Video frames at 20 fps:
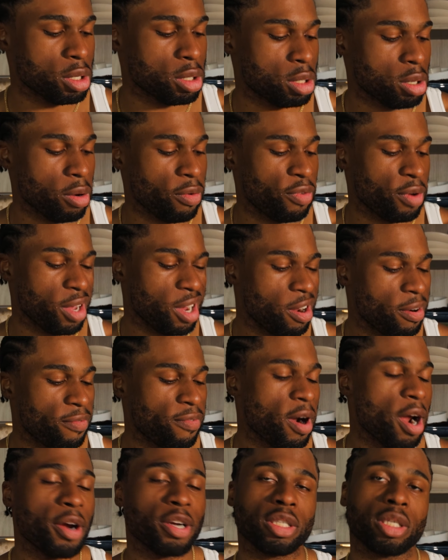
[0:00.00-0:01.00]
So for the air
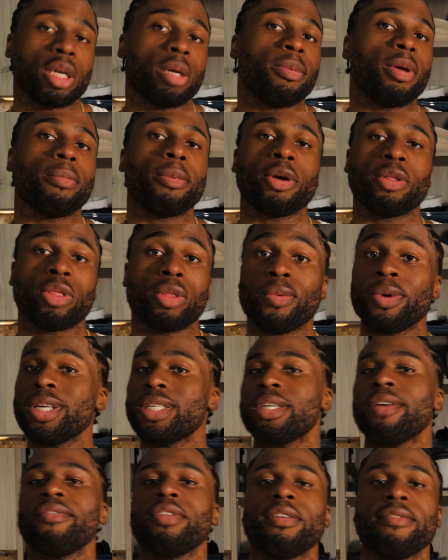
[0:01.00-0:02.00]
fryer, it's gonna be about
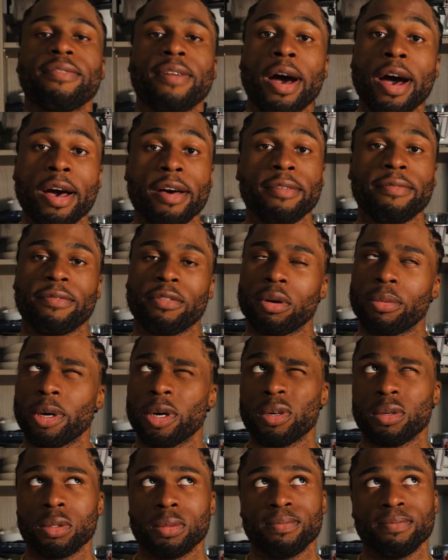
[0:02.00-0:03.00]
375 for
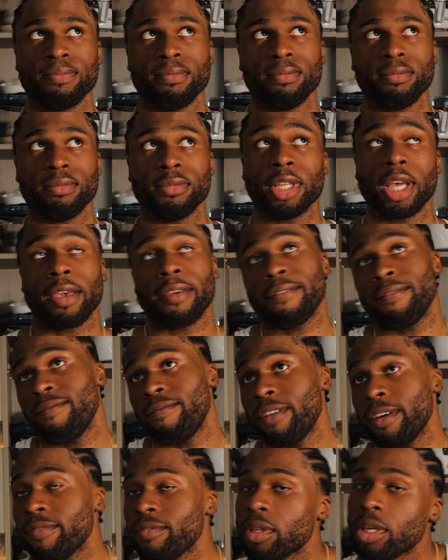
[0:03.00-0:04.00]
about like
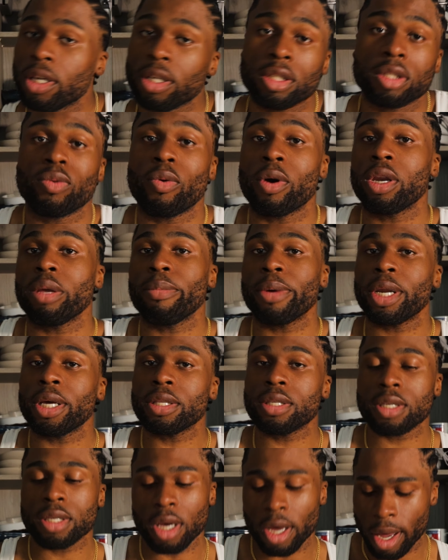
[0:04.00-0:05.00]
15-20
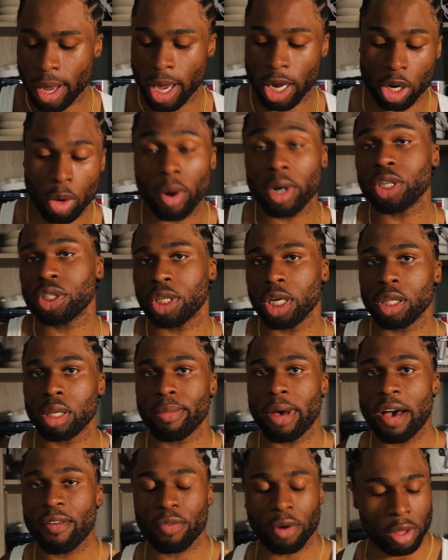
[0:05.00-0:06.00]
minutes, and you want to shake
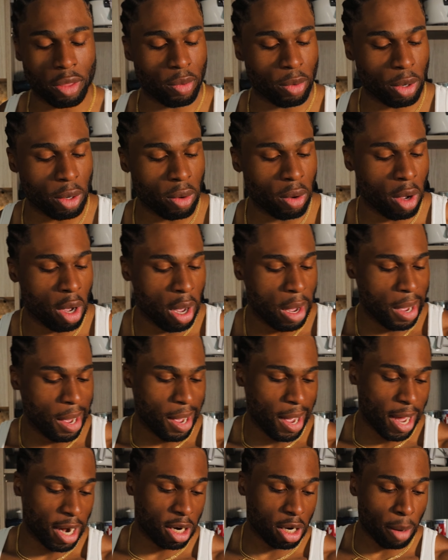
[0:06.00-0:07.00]
them halfway through,
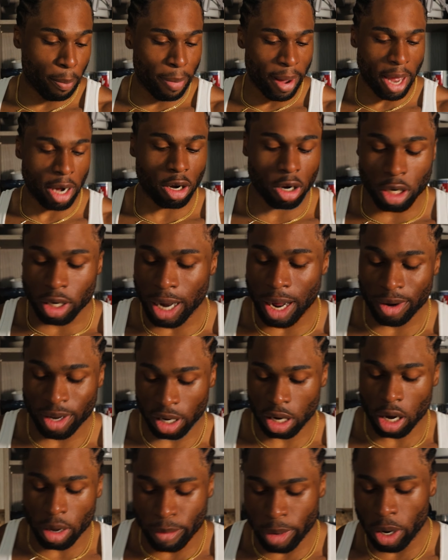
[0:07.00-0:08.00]
and then depending on how
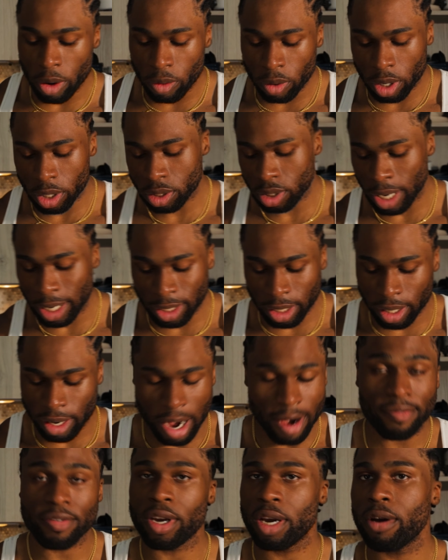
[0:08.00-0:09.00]
they come out, because I think
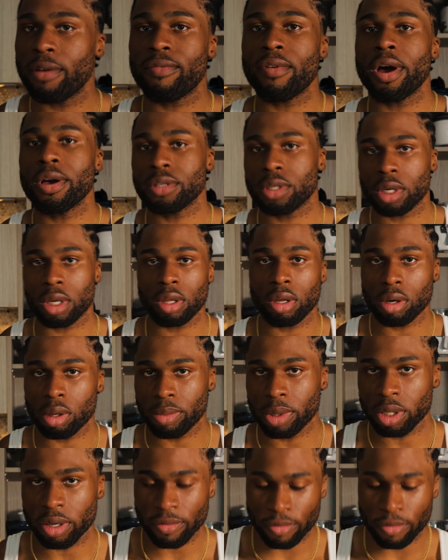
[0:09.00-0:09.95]
every air fryer is a little bit